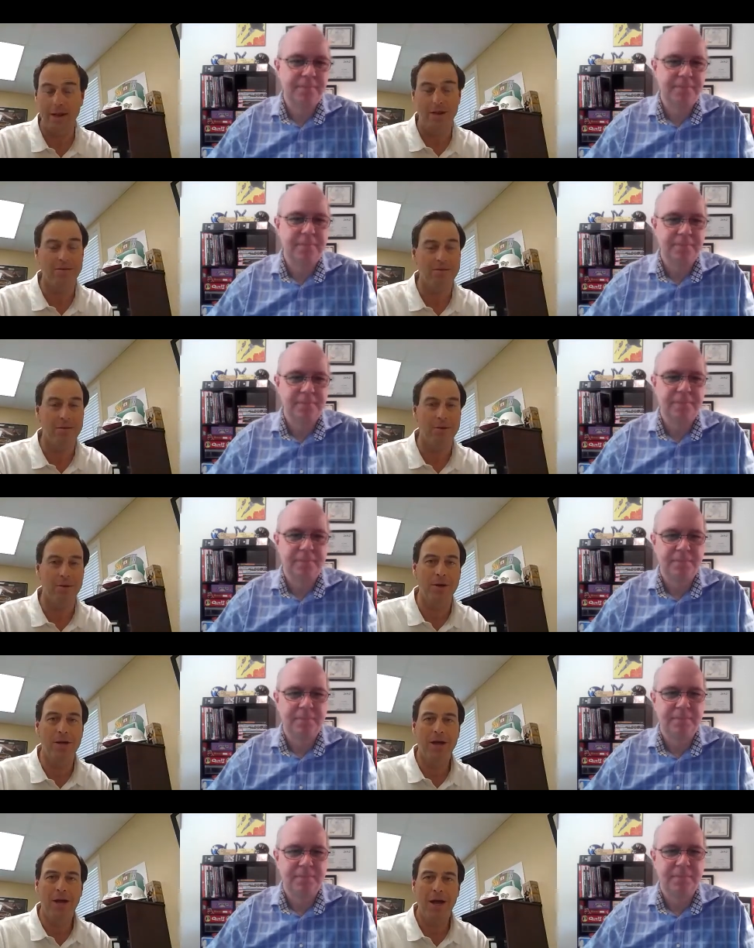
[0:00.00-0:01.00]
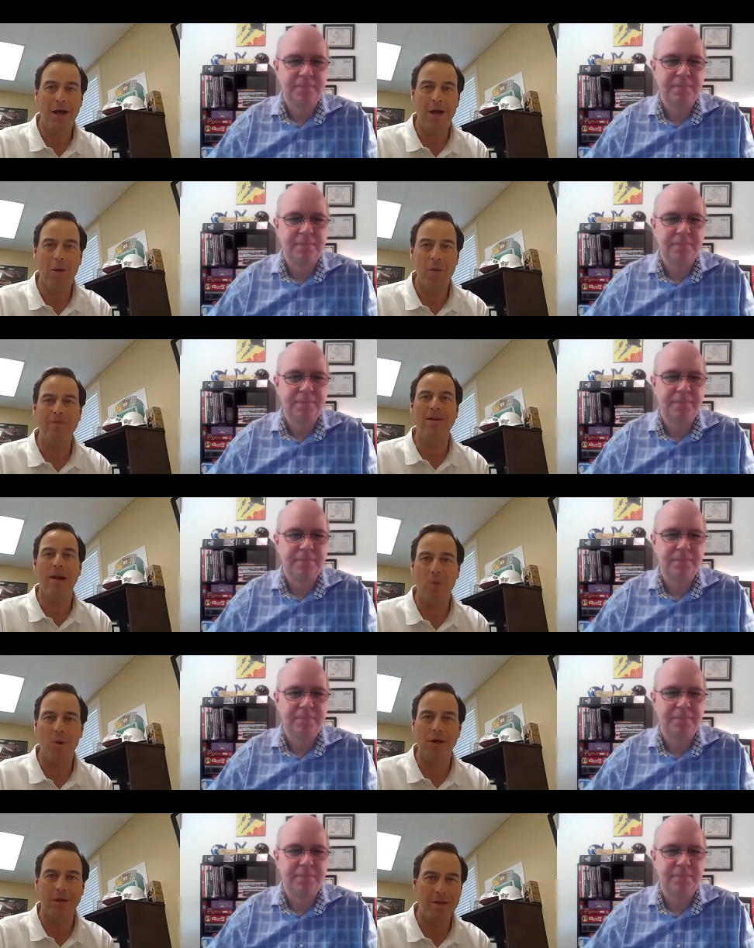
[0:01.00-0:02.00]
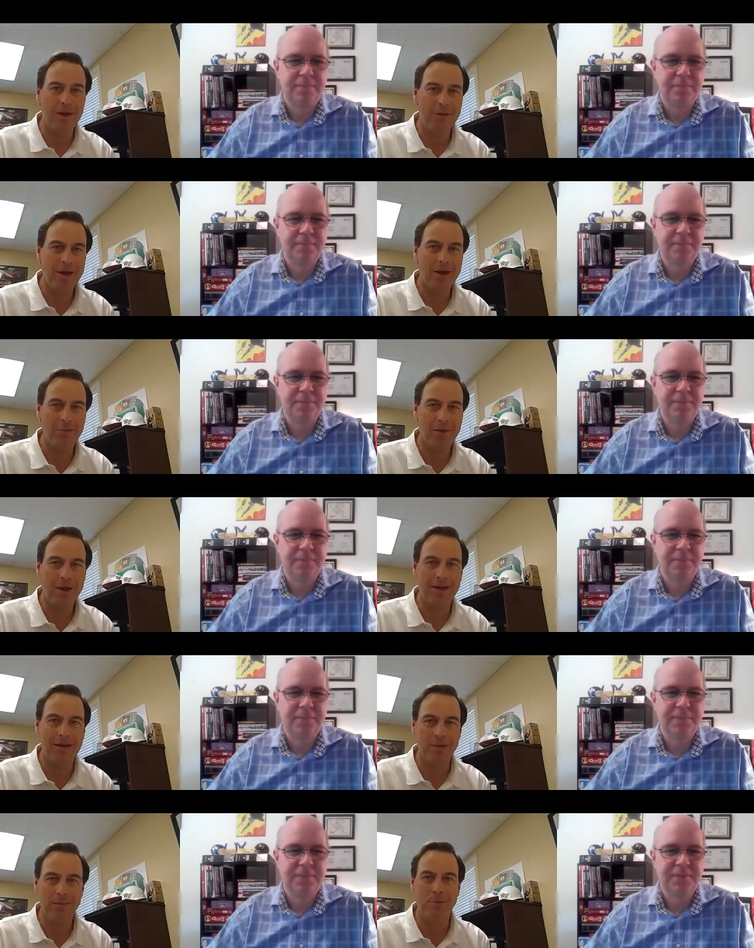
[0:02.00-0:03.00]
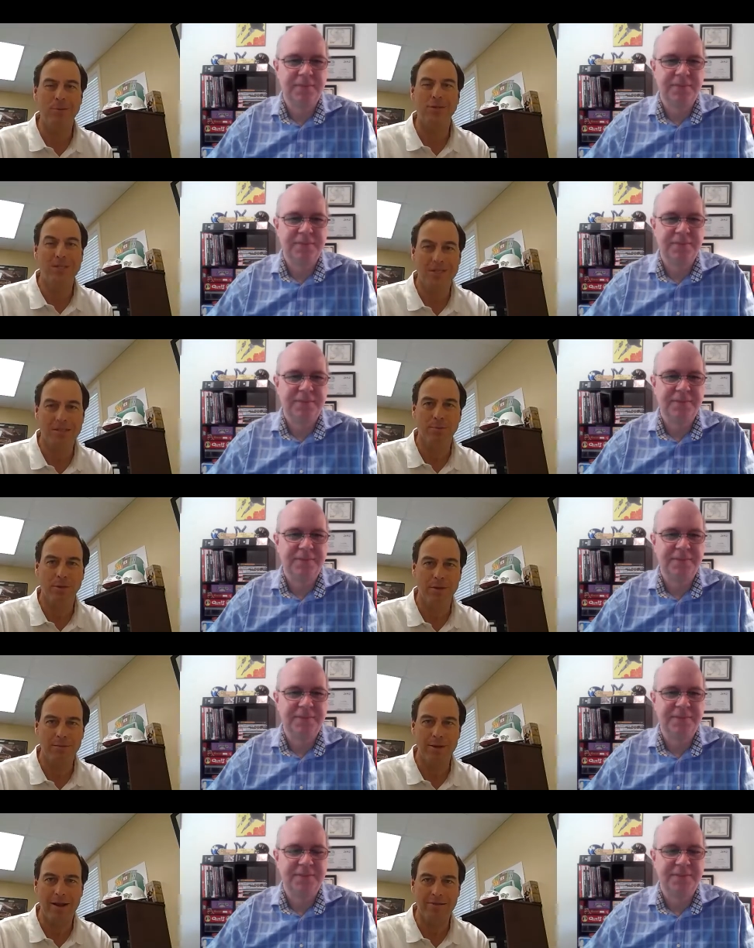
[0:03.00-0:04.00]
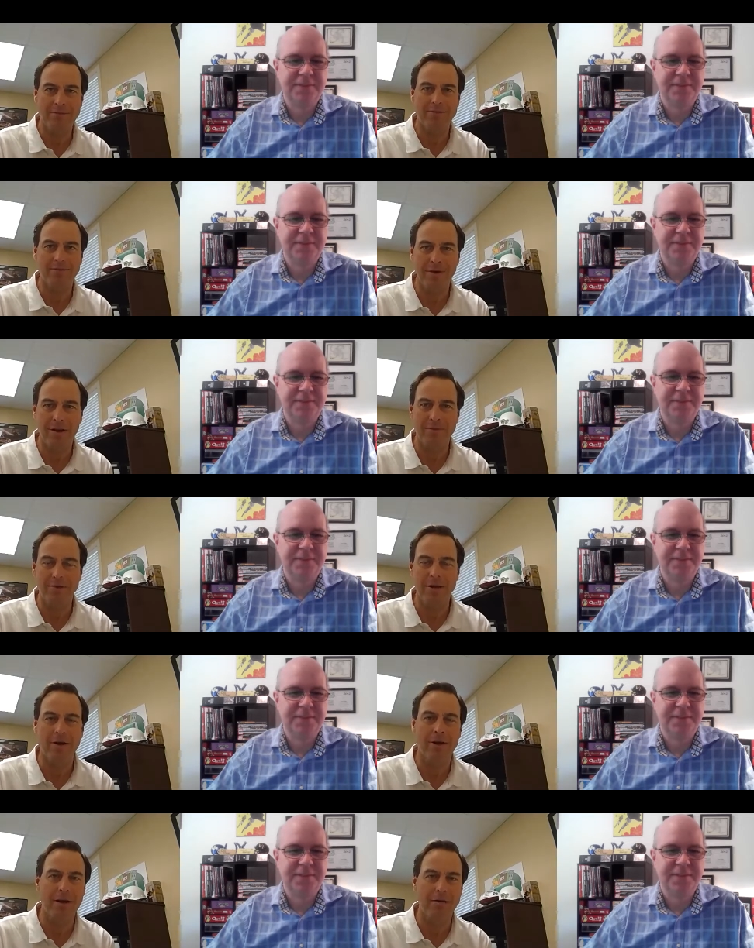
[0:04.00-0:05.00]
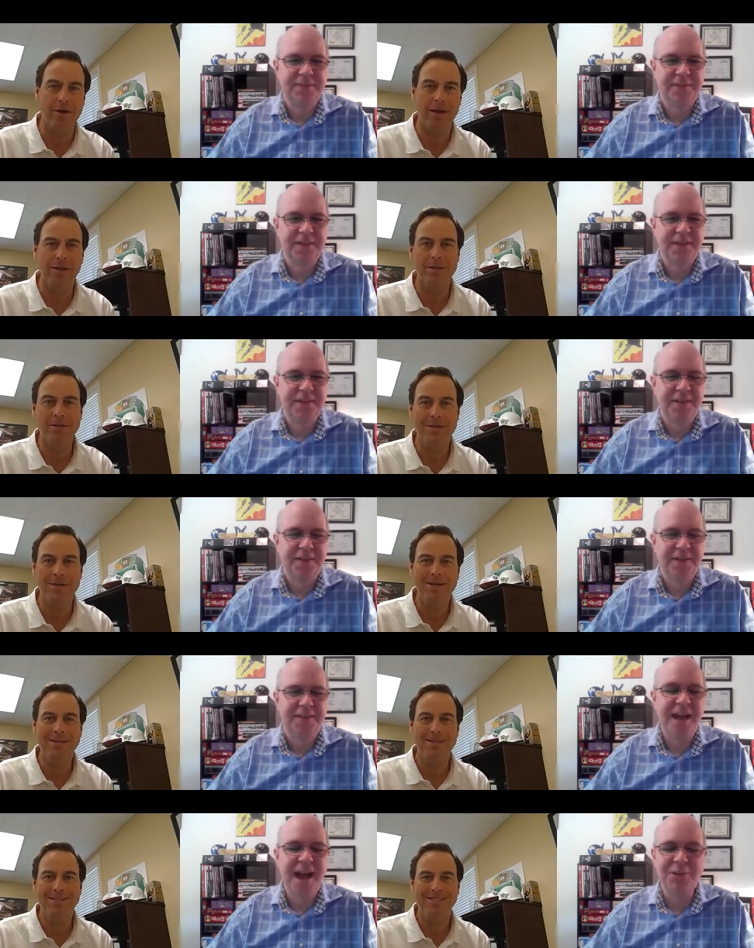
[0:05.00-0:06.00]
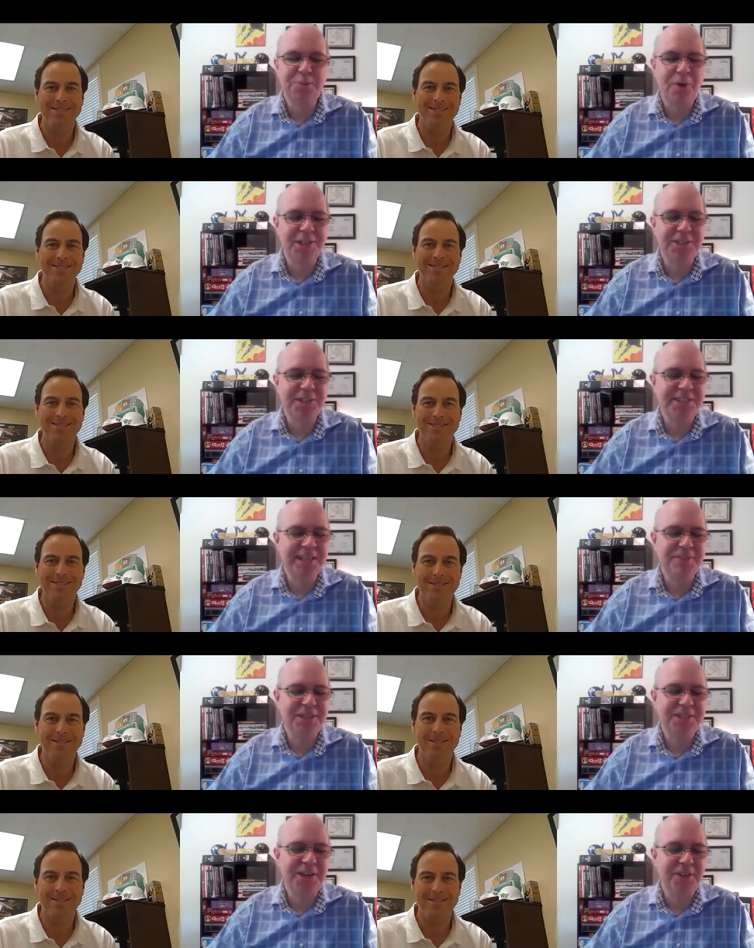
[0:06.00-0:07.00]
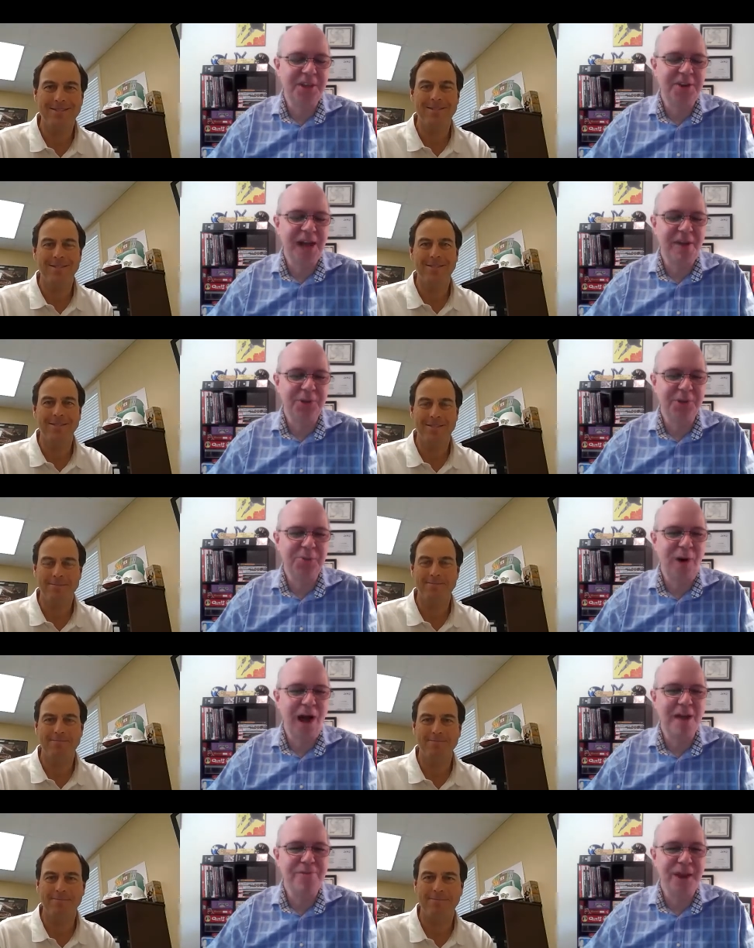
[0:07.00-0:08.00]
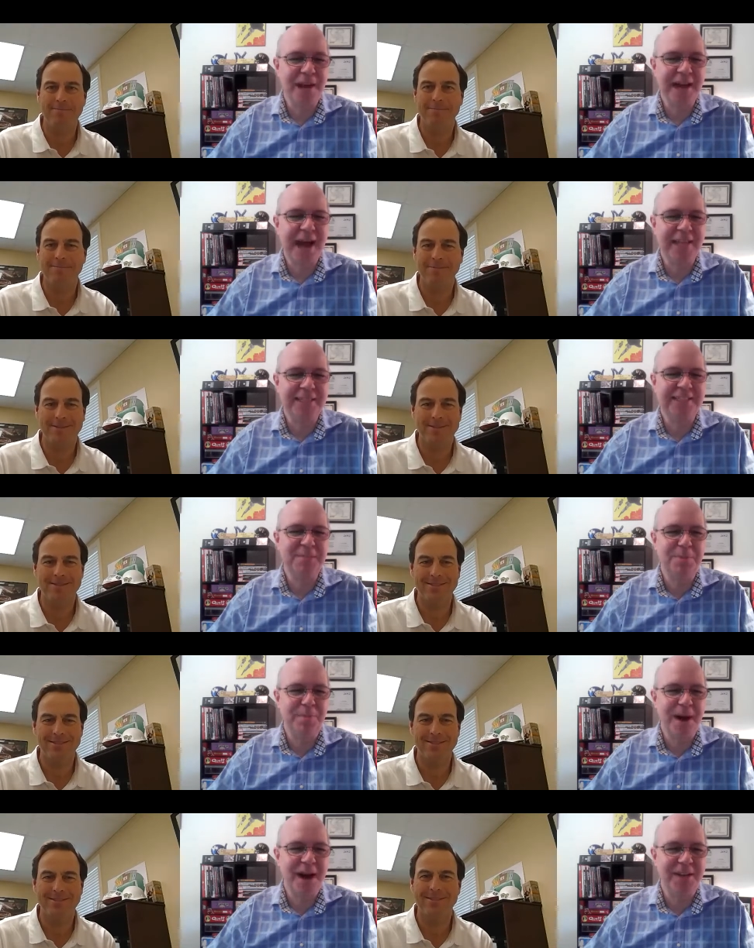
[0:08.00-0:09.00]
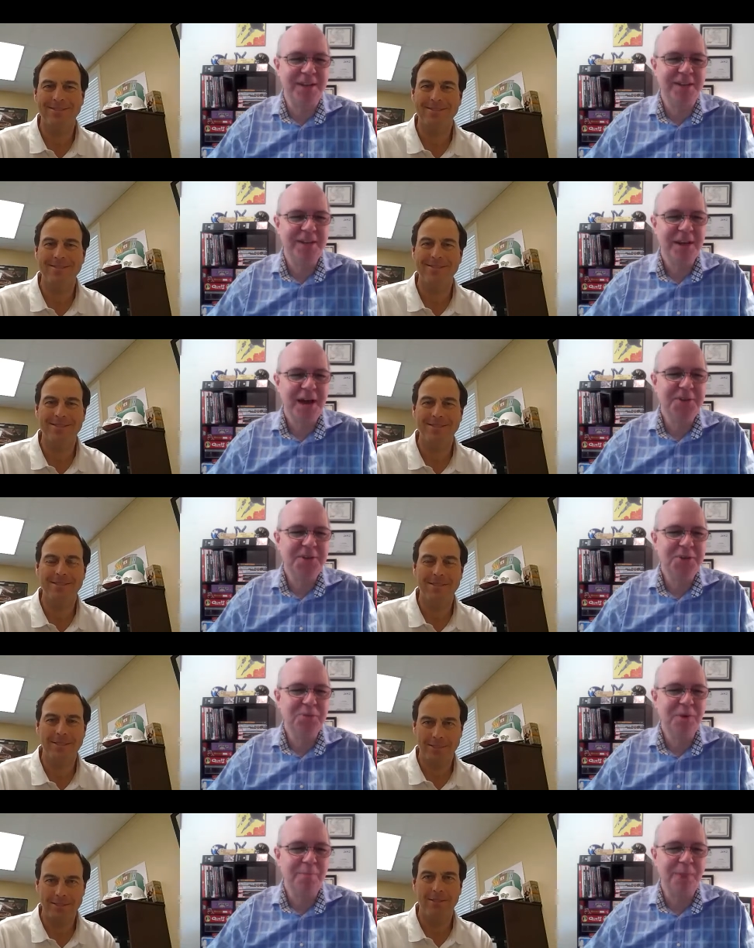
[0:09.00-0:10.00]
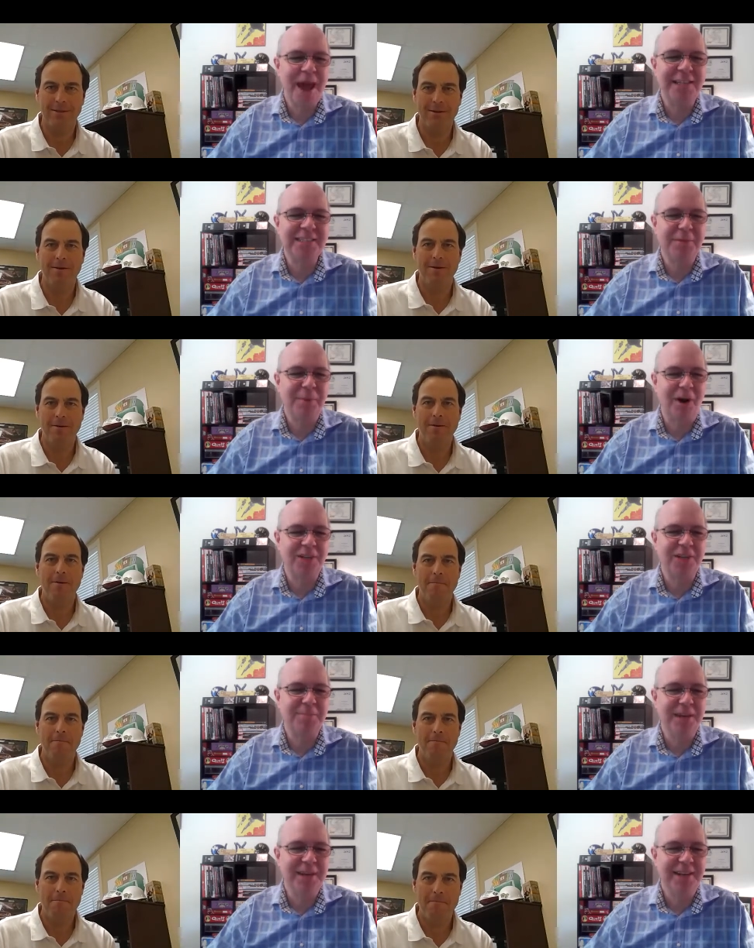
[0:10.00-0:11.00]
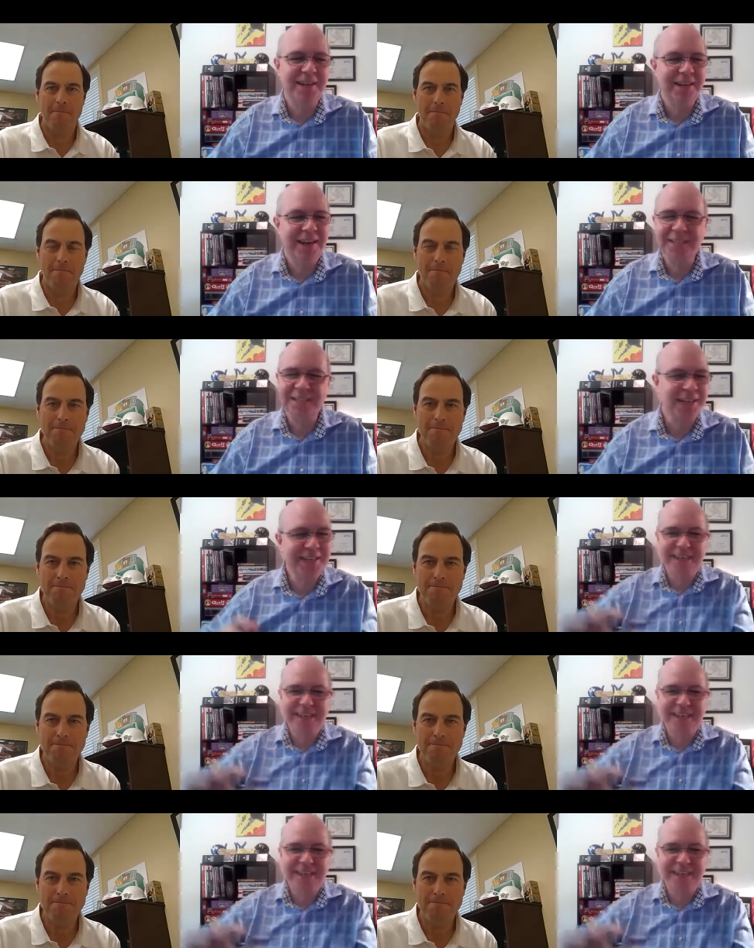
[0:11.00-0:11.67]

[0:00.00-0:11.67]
Speaker 1: And so we've got to work on that. We got to get a little more disciplined about having some fun every now and again. Right, Les?
Speaker 2: Yeah, I was watching a TV show the other night with the wife, and I got a tip about a new basketball commit. And I was like,